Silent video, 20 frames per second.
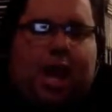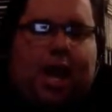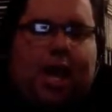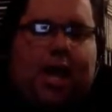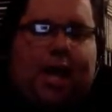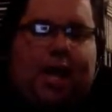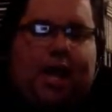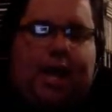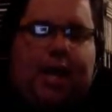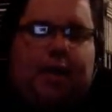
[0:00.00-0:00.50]
Yeah,
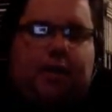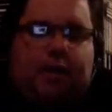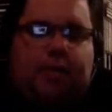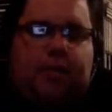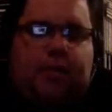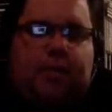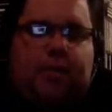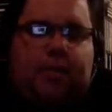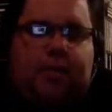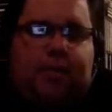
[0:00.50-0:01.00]
and
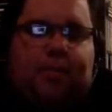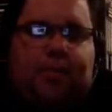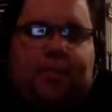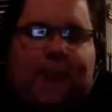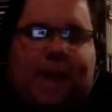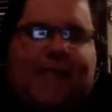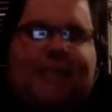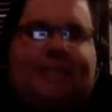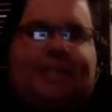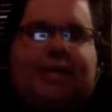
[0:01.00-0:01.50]

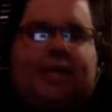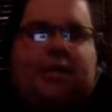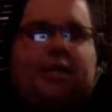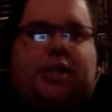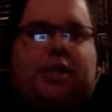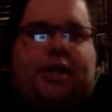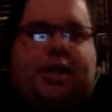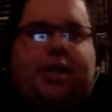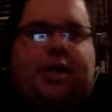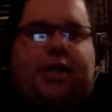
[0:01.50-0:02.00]

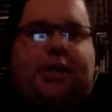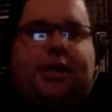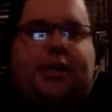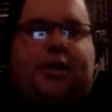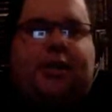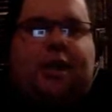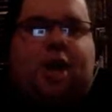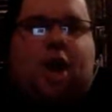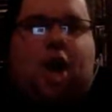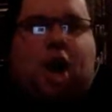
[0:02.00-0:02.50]
basically
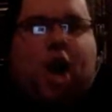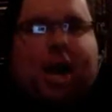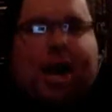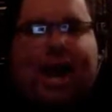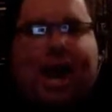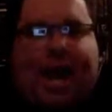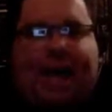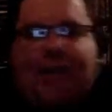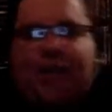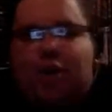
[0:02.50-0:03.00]
I
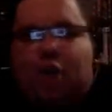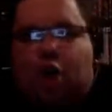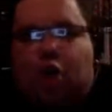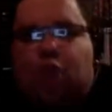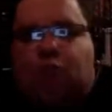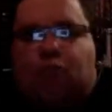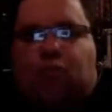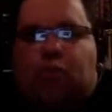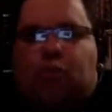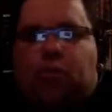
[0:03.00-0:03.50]
had no
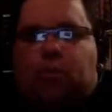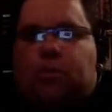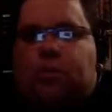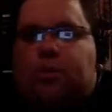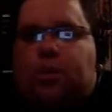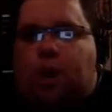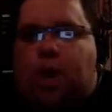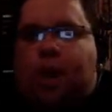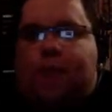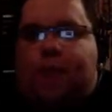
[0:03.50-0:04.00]
rules.
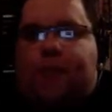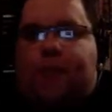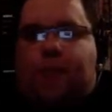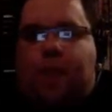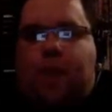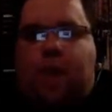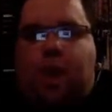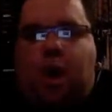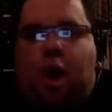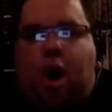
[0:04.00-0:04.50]
I
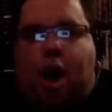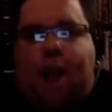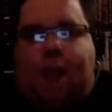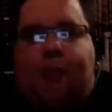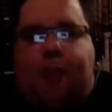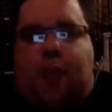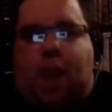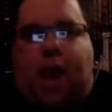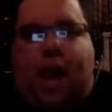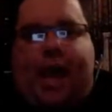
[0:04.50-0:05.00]
I
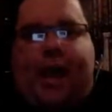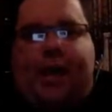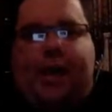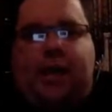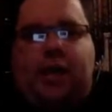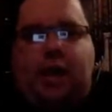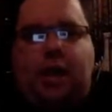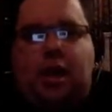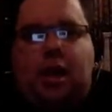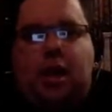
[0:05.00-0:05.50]

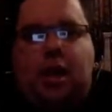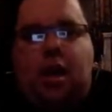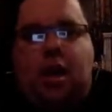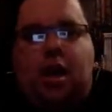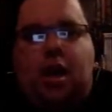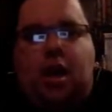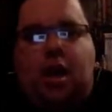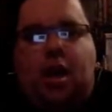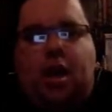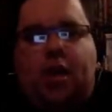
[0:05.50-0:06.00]
played
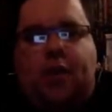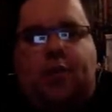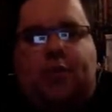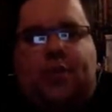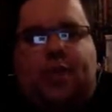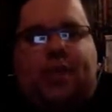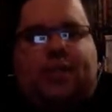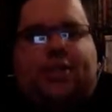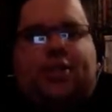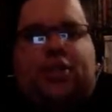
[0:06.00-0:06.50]

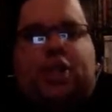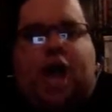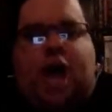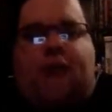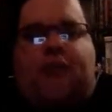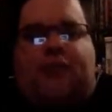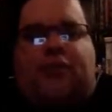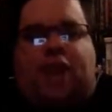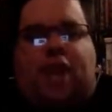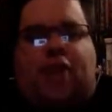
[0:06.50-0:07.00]
the
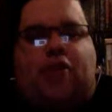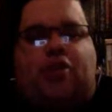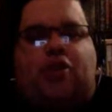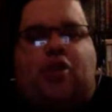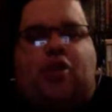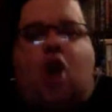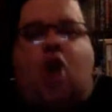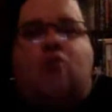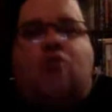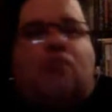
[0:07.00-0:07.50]
stuff that
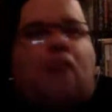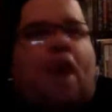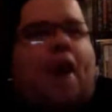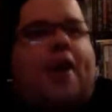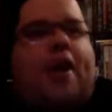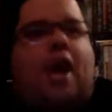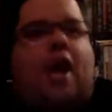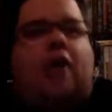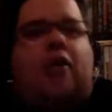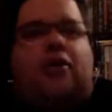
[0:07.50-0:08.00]
no
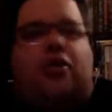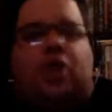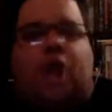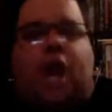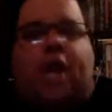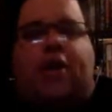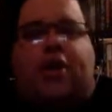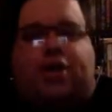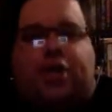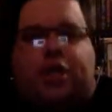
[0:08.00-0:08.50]
radio
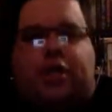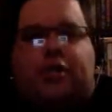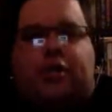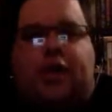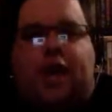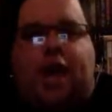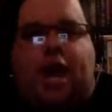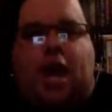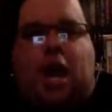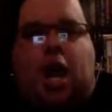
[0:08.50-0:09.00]

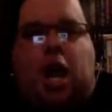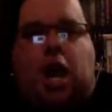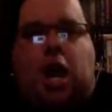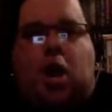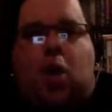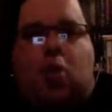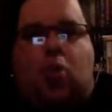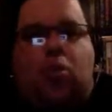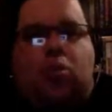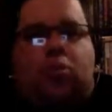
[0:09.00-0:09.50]
station
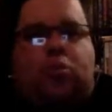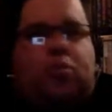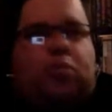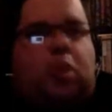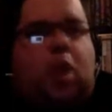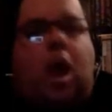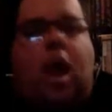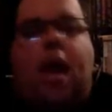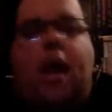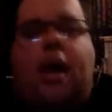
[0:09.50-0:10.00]
was
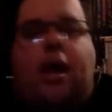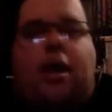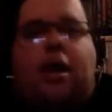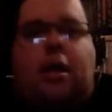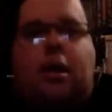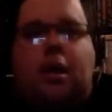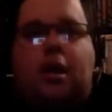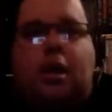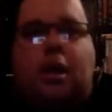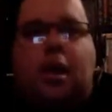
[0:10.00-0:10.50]

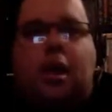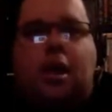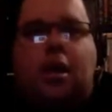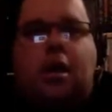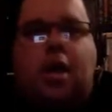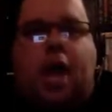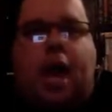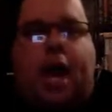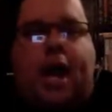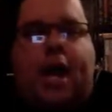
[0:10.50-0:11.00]
playing.
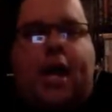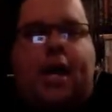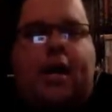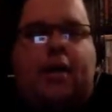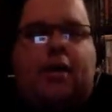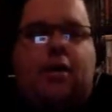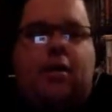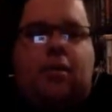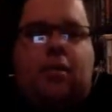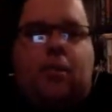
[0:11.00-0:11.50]

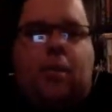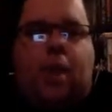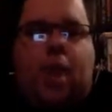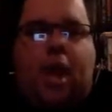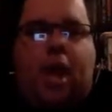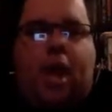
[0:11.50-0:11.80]
And mm.